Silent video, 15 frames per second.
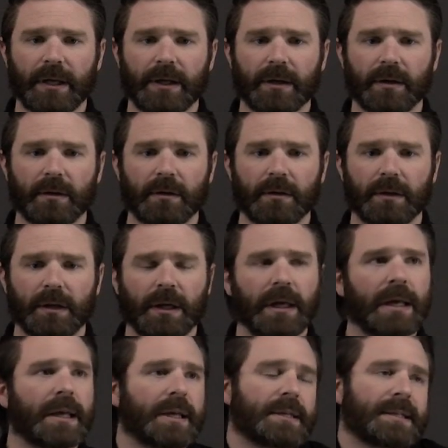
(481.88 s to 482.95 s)
here
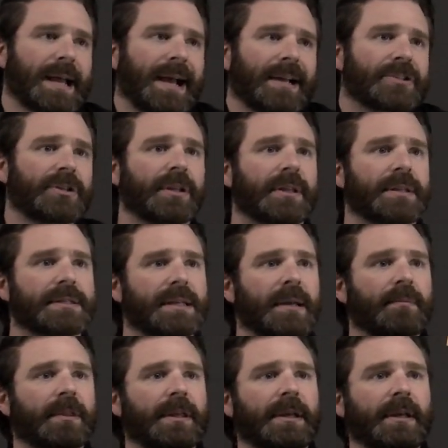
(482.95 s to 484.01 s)
is actually the
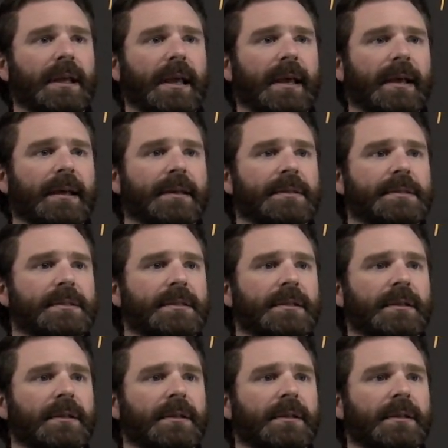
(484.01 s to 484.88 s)
same thing as